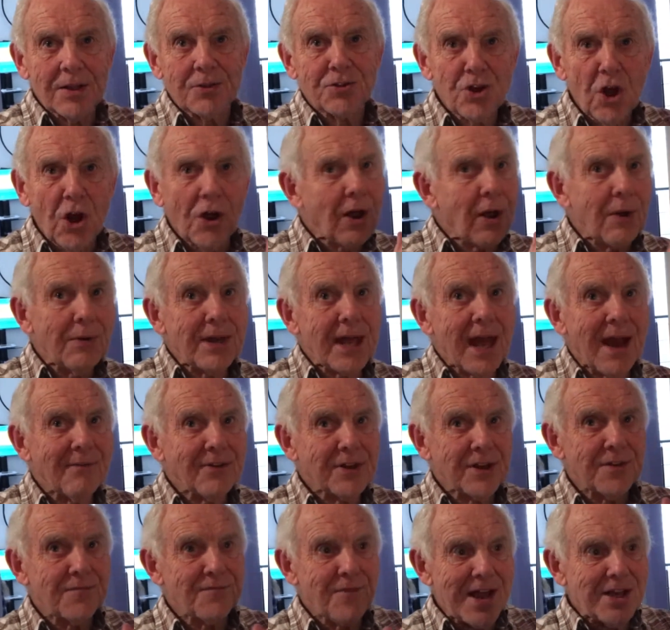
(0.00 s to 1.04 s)
not only have
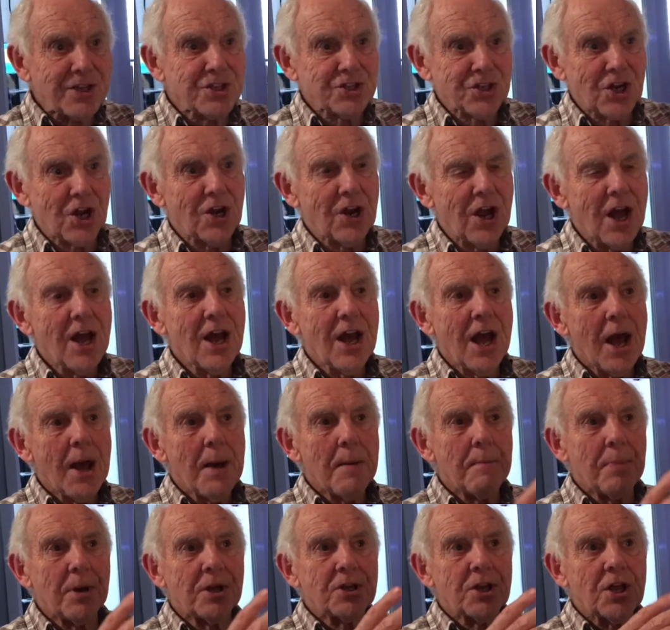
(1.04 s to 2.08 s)
an adventure,
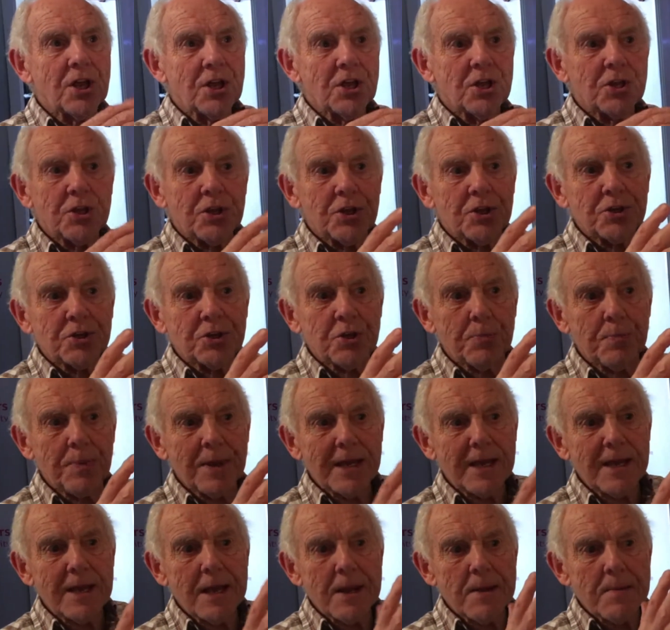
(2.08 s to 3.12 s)
but to
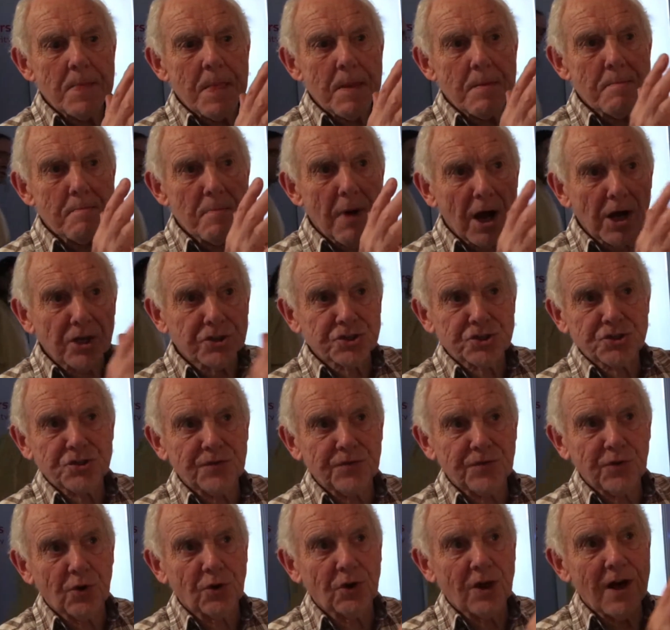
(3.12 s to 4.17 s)
be
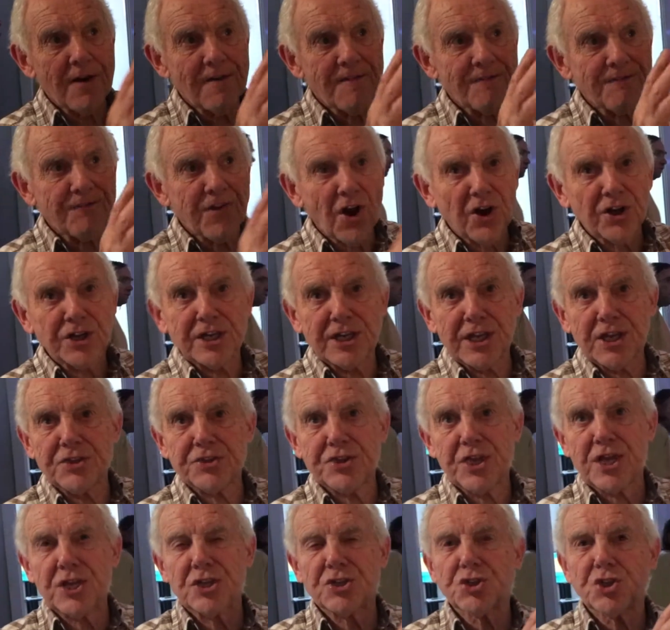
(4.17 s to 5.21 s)
masterful at finding
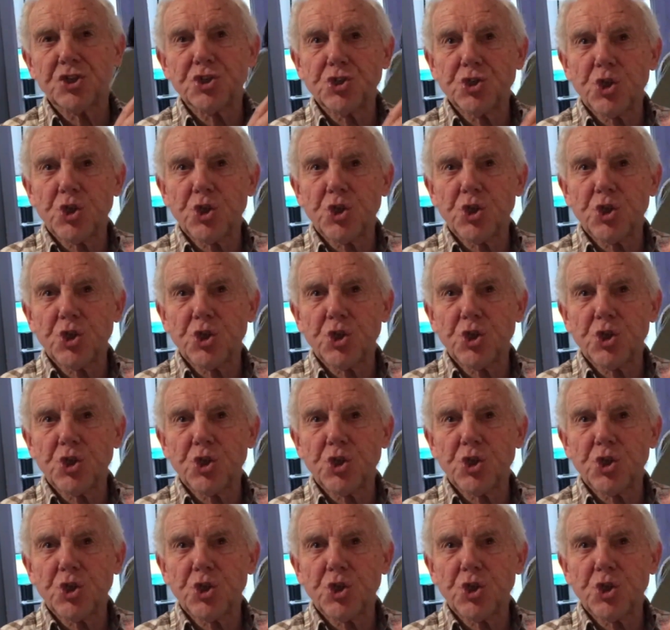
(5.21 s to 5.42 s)
things and